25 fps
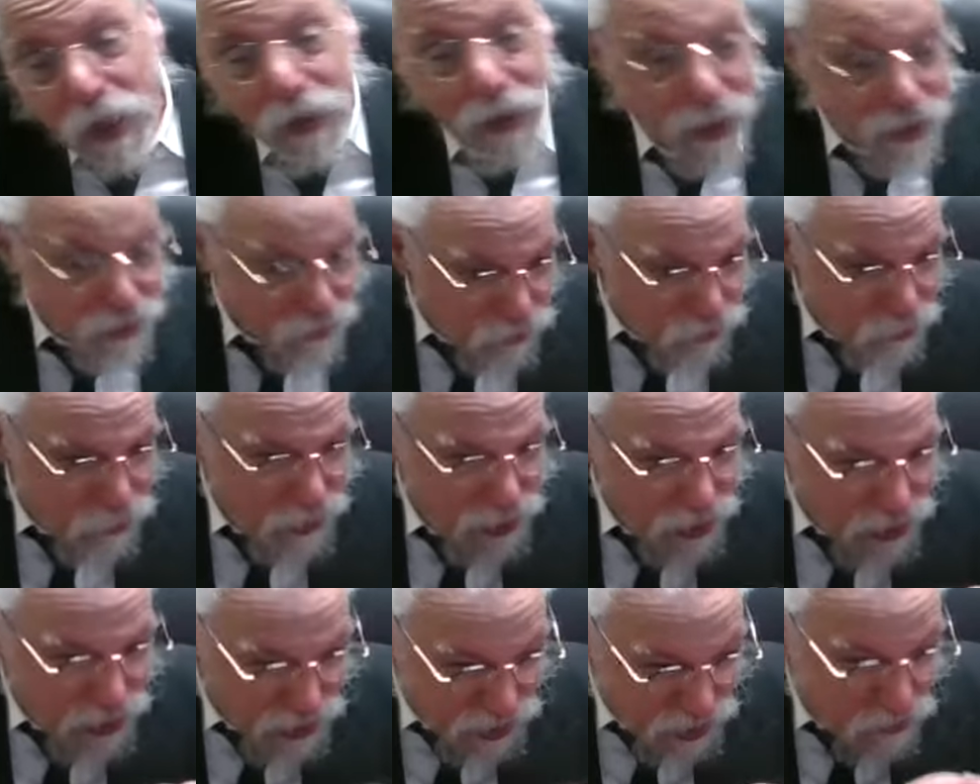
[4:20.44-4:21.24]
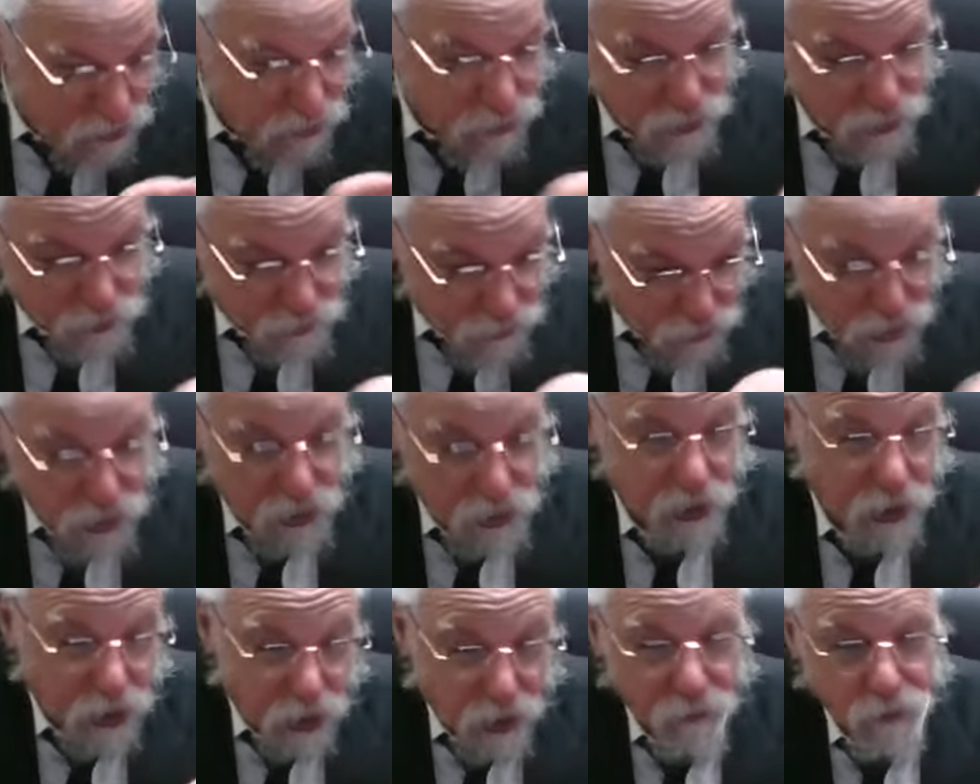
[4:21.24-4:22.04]
That would be the simple
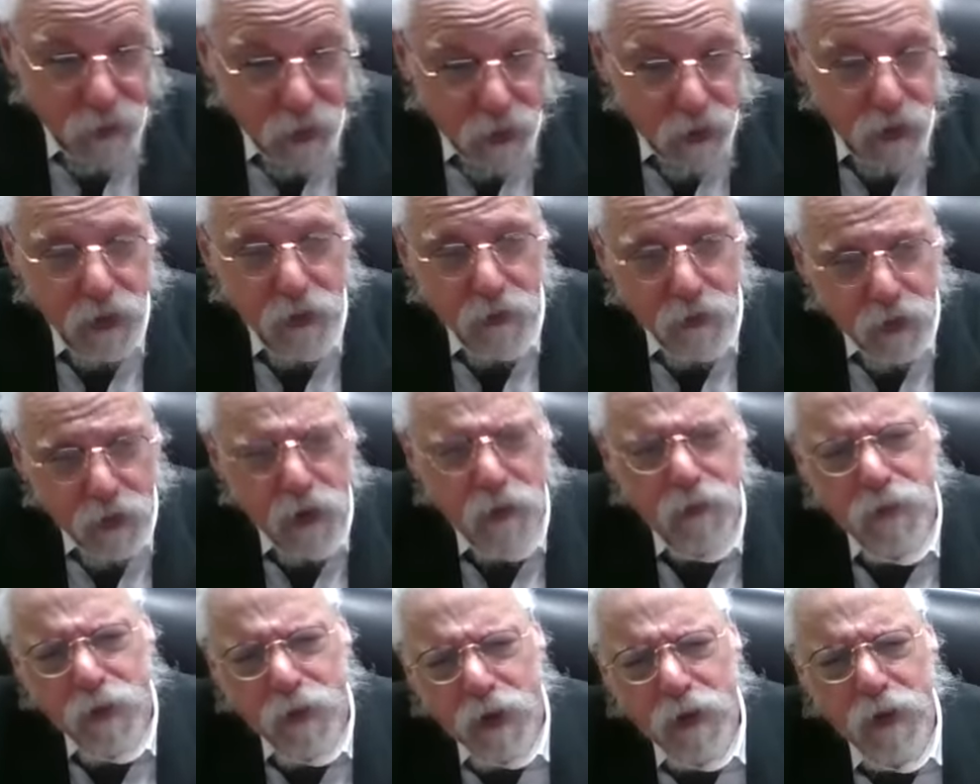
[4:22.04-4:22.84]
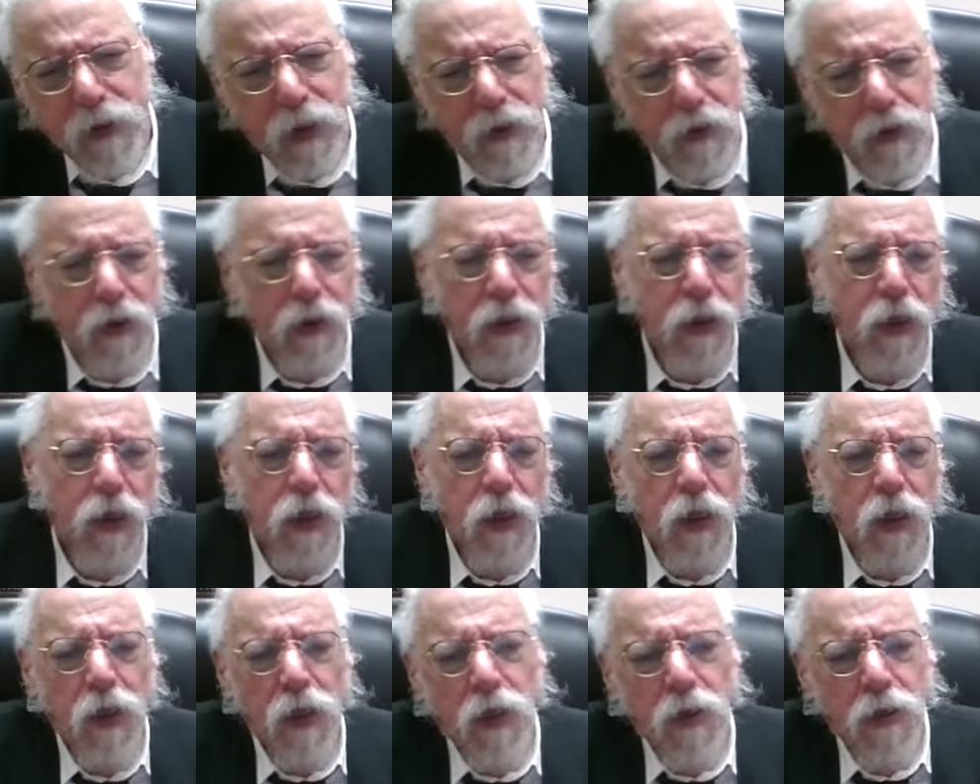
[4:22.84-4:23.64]
reading. Obviously, we're going to find out.
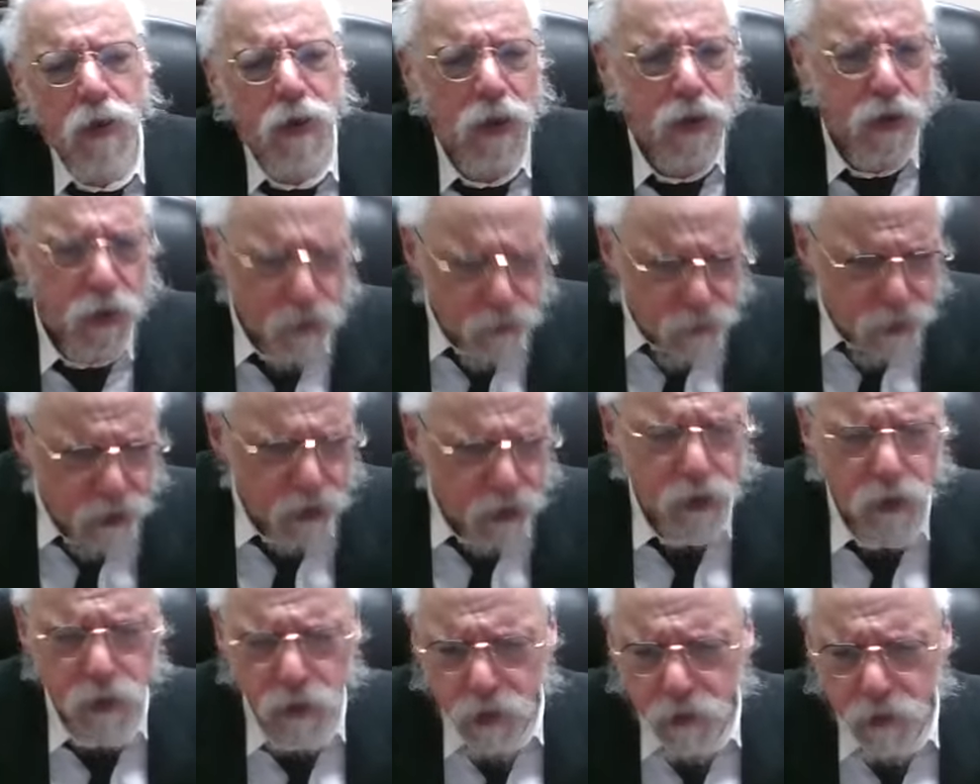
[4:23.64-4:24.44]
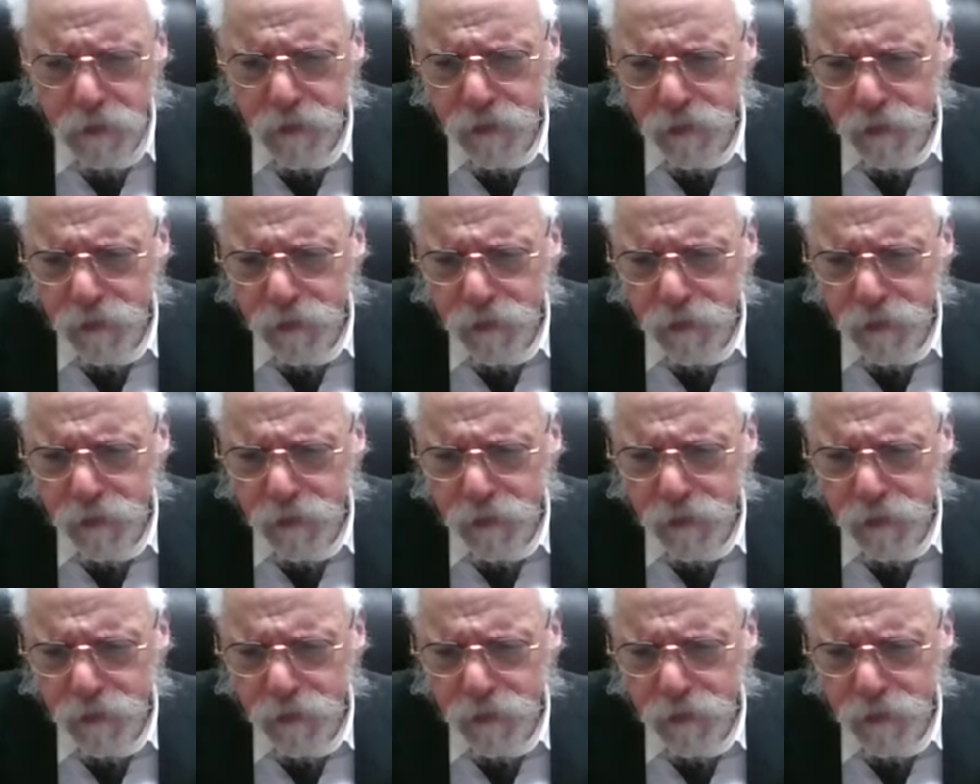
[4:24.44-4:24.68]
It's not so bullshit.